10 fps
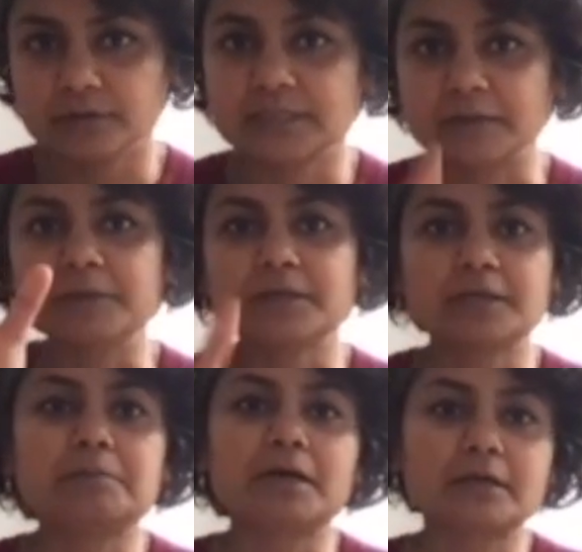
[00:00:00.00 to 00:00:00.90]
segment
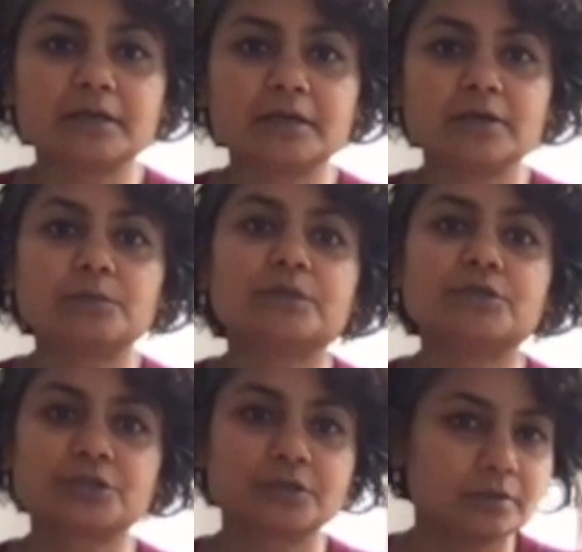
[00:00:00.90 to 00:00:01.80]
and bucket under
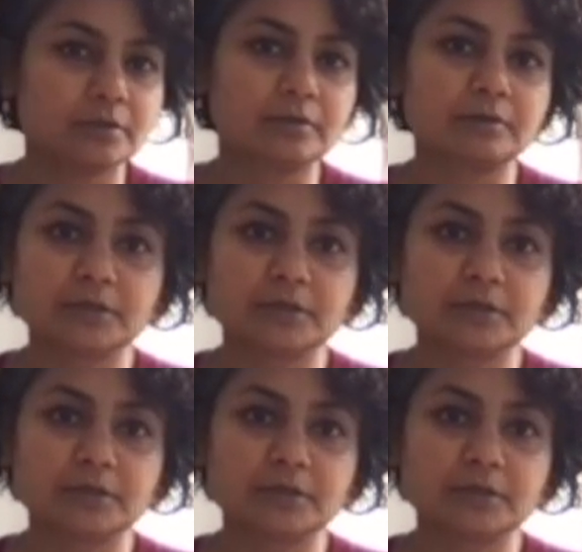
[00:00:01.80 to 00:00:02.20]
which the